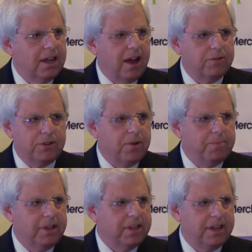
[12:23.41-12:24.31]
How
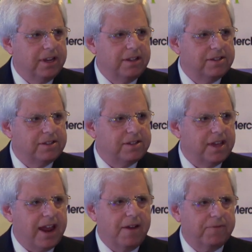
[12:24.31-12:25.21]
troubling it is
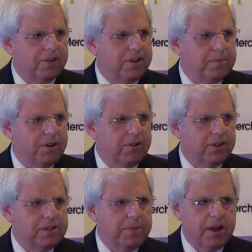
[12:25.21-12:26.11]
that African
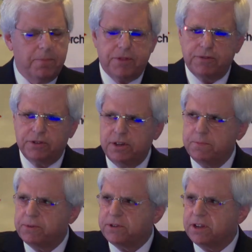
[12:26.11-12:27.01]
Americans make up
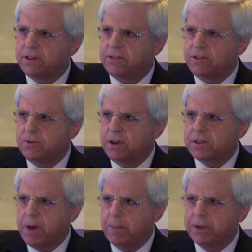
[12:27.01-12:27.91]
13% of the US
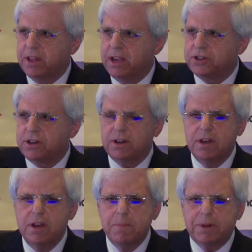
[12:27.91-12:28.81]
population,
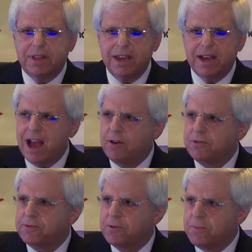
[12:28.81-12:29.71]
but they
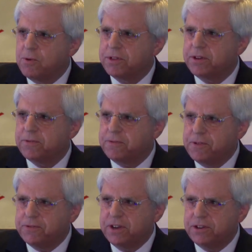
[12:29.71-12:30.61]
account for more than
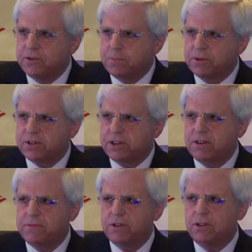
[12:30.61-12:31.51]
52%
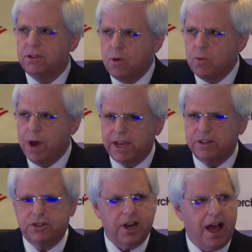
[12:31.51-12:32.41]
of the
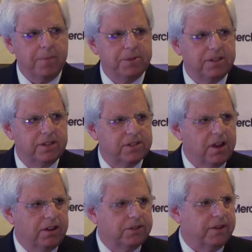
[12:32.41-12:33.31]
low-wage jobs in this
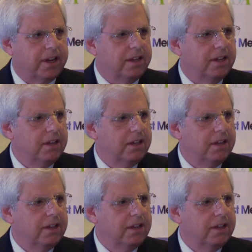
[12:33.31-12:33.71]
country.